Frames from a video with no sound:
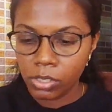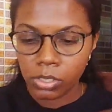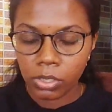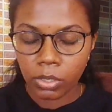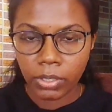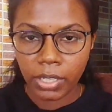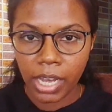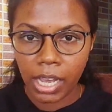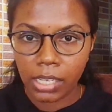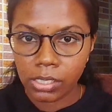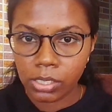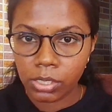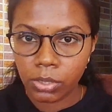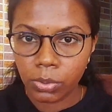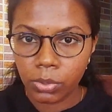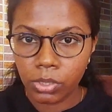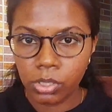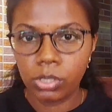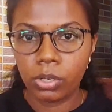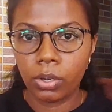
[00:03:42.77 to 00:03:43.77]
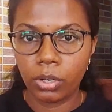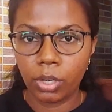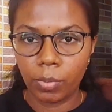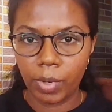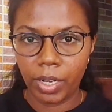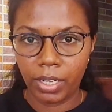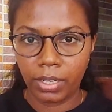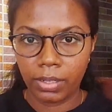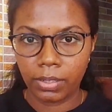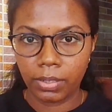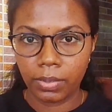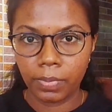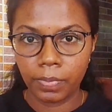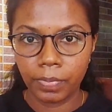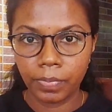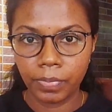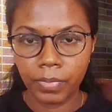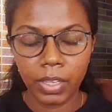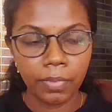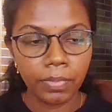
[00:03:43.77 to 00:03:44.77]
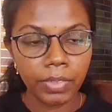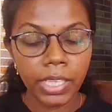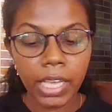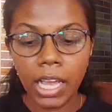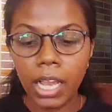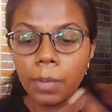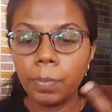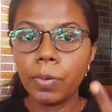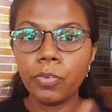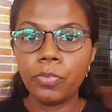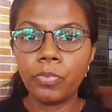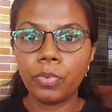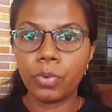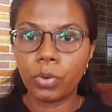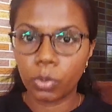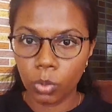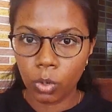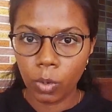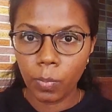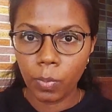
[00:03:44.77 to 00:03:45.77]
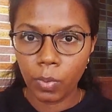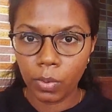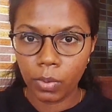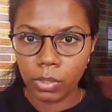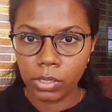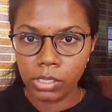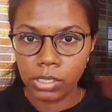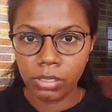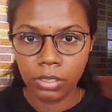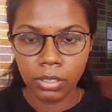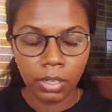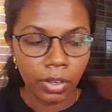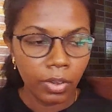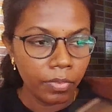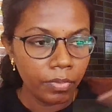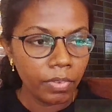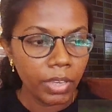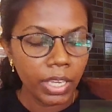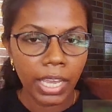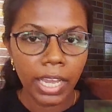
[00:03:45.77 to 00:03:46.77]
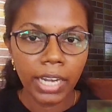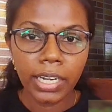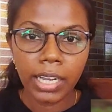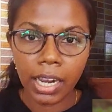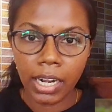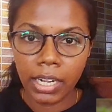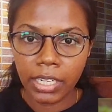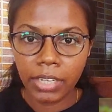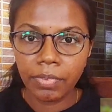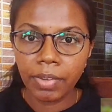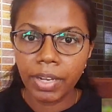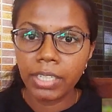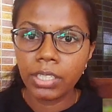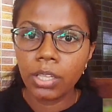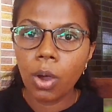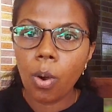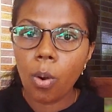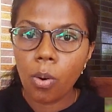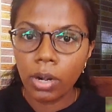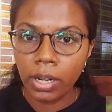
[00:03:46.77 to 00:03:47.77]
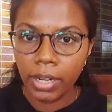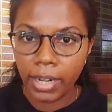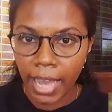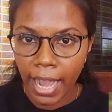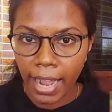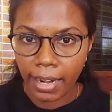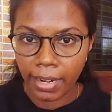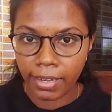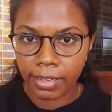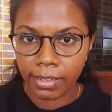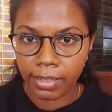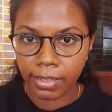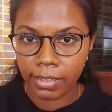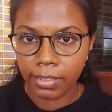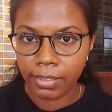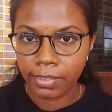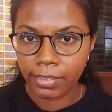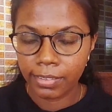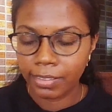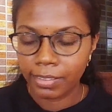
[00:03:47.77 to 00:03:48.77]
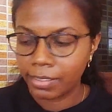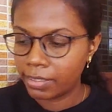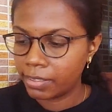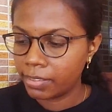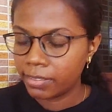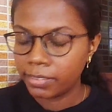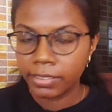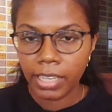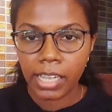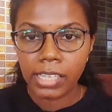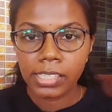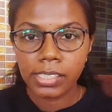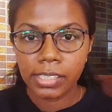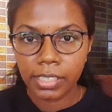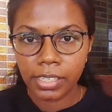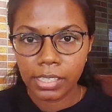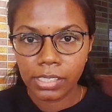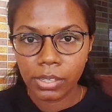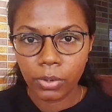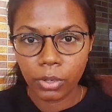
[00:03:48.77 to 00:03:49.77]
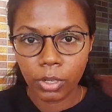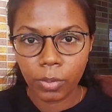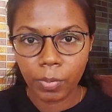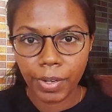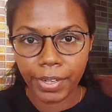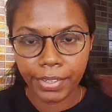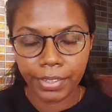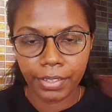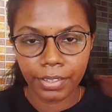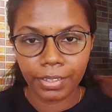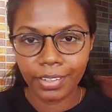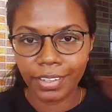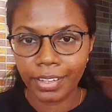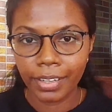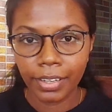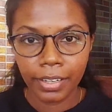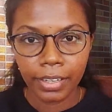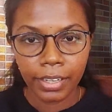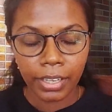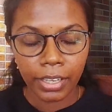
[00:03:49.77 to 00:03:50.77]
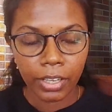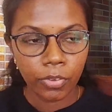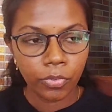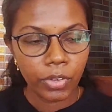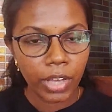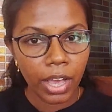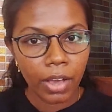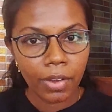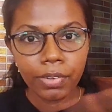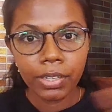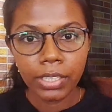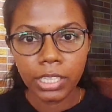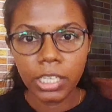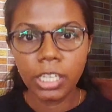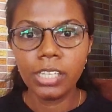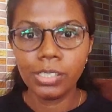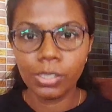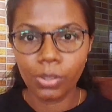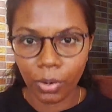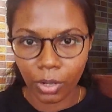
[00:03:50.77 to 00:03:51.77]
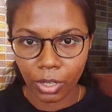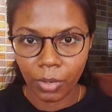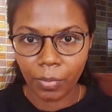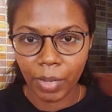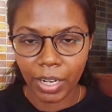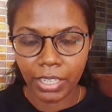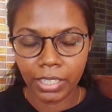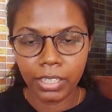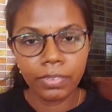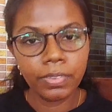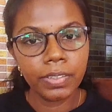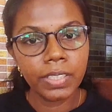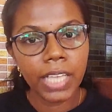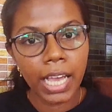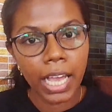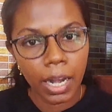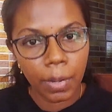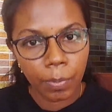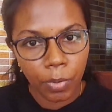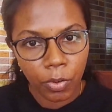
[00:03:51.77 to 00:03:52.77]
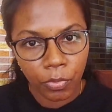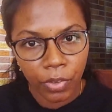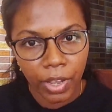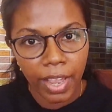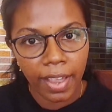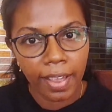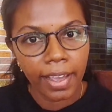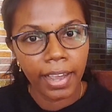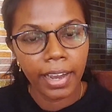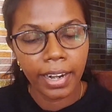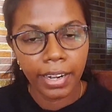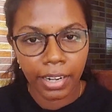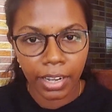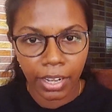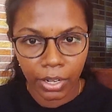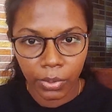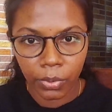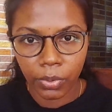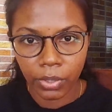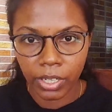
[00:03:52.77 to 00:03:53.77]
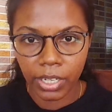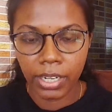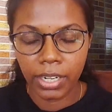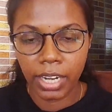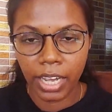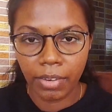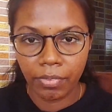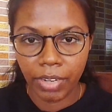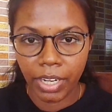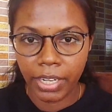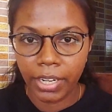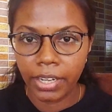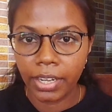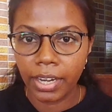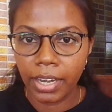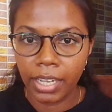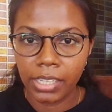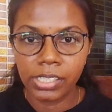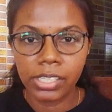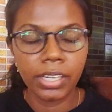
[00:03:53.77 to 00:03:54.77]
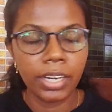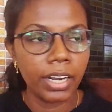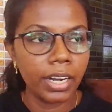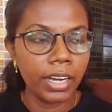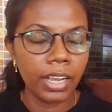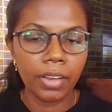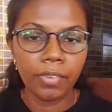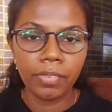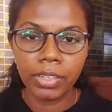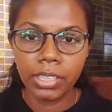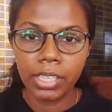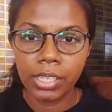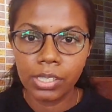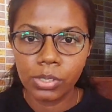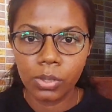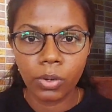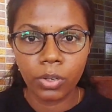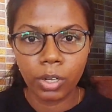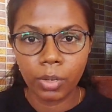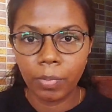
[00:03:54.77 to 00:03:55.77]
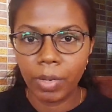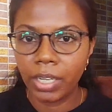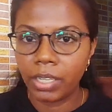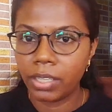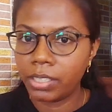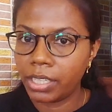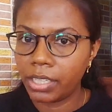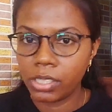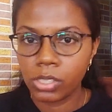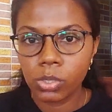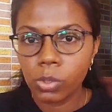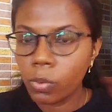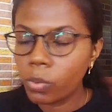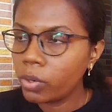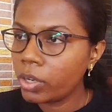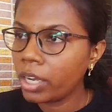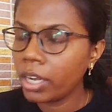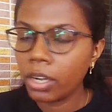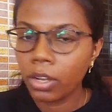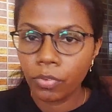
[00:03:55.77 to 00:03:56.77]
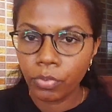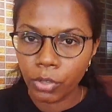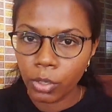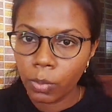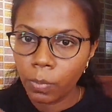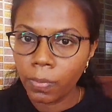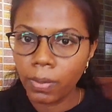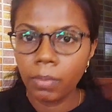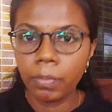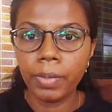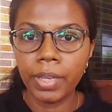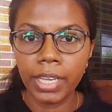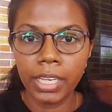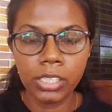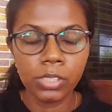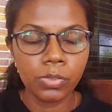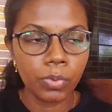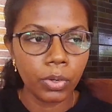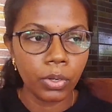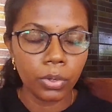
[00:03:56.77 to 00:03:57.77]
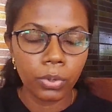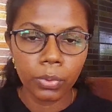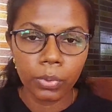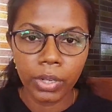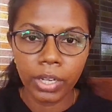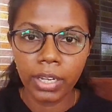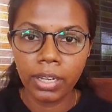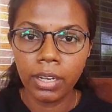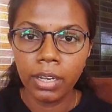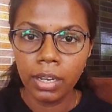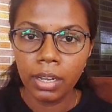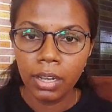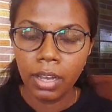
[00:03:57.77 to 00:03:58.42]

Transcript: So task 2 is automated. With the help of robots, we can cultivate the whole land. Task 3 is automated. If everything is automated with the help of AI and IoT, live data collection, and everything is automated, there is no need of human beings for doing